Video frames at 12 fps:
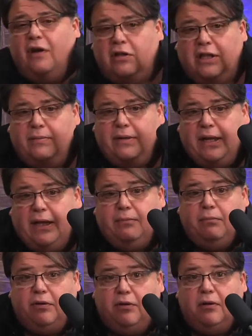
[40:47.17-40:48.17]
Eliminate
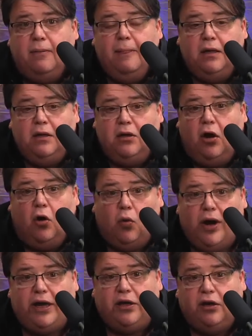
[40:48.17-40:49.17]
me
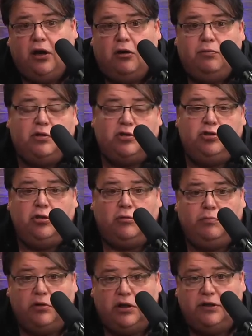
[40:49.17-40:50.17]
away, because you
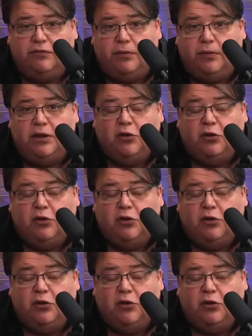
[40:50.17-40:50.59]
don't believe in me.